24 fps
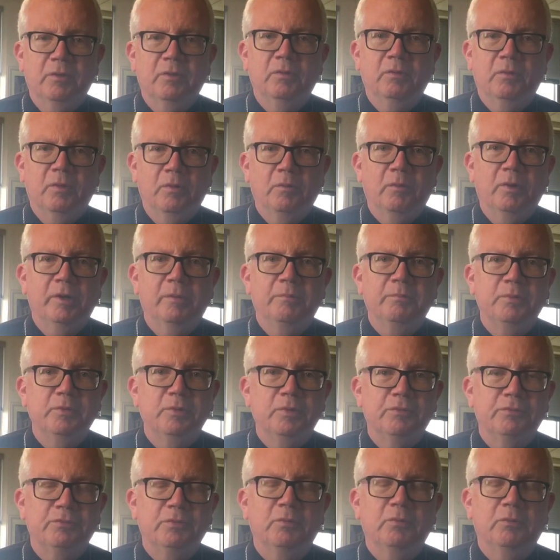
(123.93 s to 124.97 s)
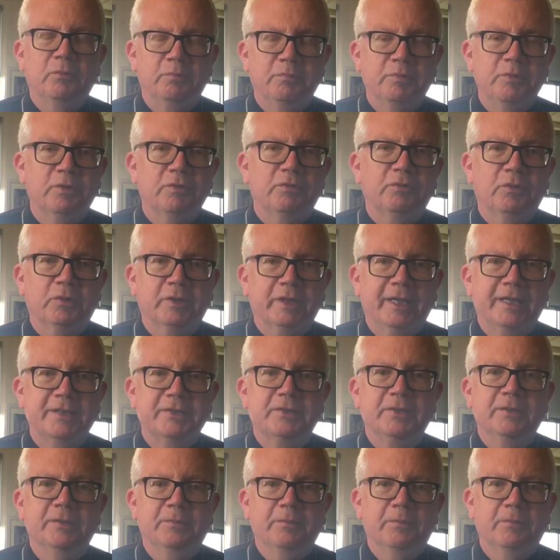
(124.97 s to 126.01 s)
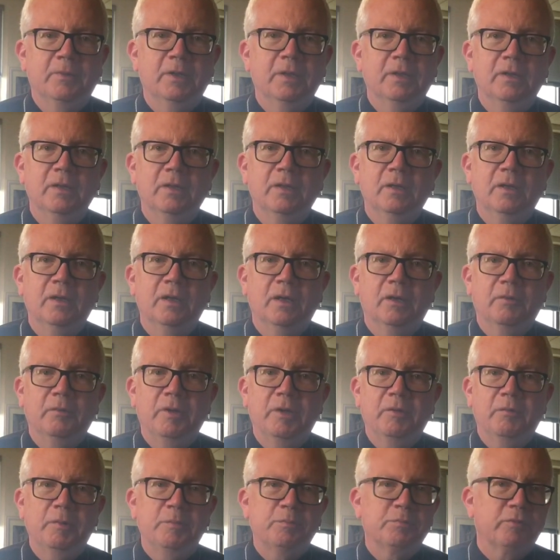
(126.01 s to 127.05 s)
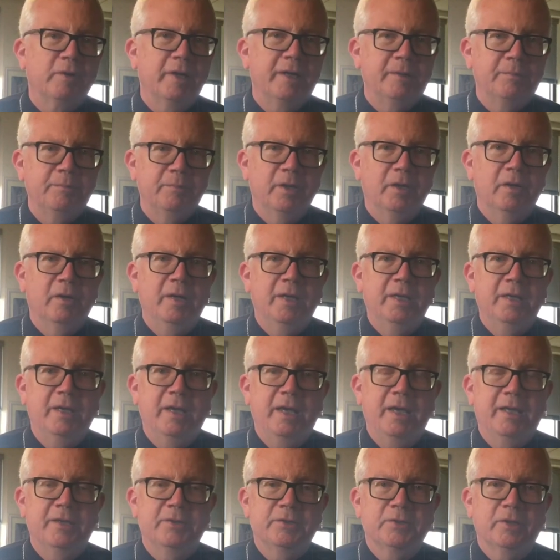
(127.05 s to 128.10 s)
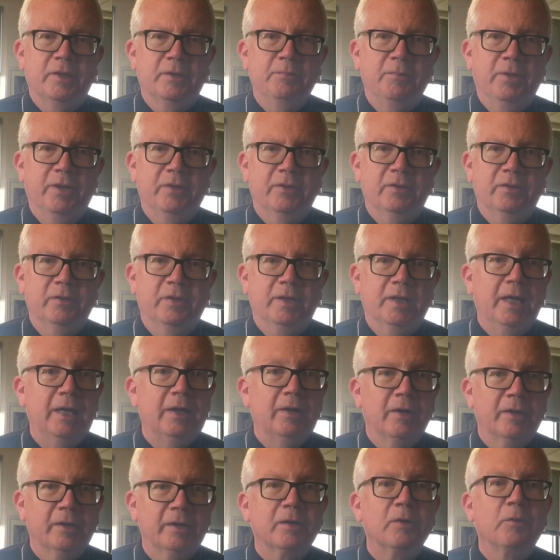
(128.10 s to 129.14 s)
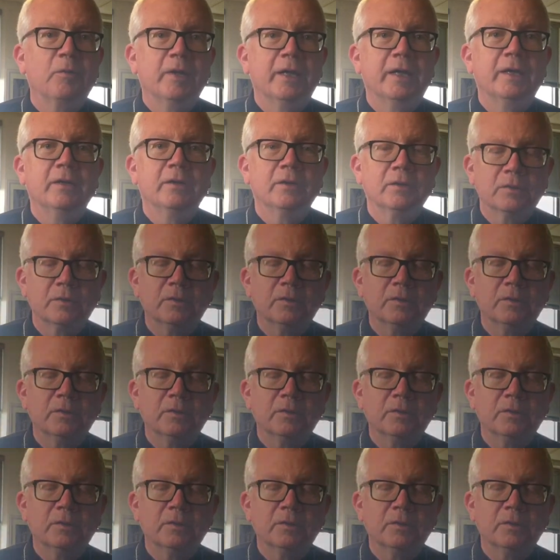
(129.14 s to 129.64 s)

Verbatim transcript: What a beautiful, beautiful custom. We, we pray to Mary as our mother and our queen.